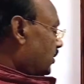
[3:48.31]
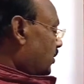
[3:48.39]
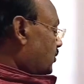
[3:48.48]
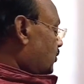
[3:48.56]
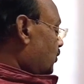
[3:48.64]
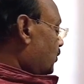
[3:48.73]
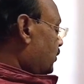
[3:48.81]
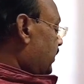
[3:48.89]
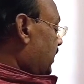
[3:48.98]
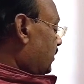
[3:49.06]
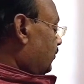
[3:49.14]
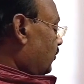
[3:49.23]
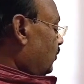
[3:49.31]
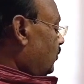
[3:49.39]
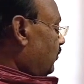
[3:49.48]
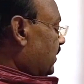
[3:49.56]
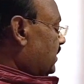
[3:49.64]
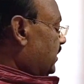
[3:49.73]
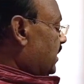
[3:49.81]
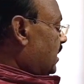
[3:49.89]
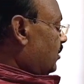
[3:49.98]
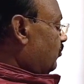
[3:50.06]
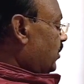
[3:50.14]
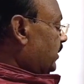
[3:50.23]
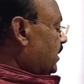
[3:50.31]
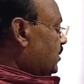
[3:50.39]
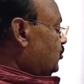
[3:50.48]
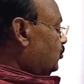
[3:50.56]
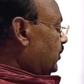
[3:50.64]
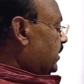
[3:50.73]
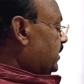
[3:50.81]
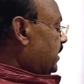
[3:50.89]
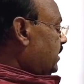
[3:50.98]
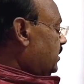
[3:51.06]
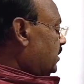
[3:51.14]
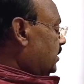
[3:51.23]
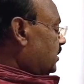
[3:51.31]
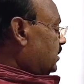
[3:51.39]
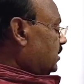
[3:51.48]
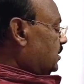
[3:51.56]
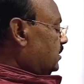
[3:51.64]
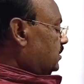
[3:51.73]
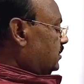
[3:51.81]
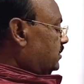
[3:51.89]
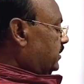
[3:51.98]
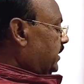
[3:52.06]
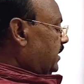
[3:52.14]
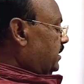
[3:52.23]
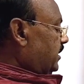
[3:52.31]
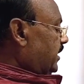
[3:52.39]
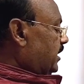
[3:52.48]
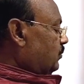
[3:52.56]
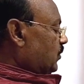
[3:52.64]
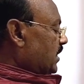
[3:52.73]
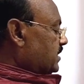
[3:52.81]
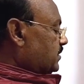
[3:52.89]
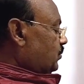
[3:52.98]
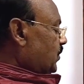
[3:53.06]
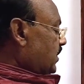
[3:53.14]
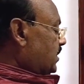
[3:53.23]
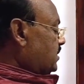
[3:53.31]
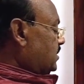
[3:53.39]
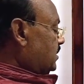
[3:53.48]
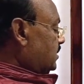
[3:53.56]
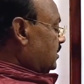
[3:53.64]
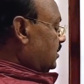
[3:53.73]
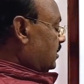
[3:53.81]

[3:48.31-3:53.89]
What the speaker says: So therefore, when they are working together, then A plus B's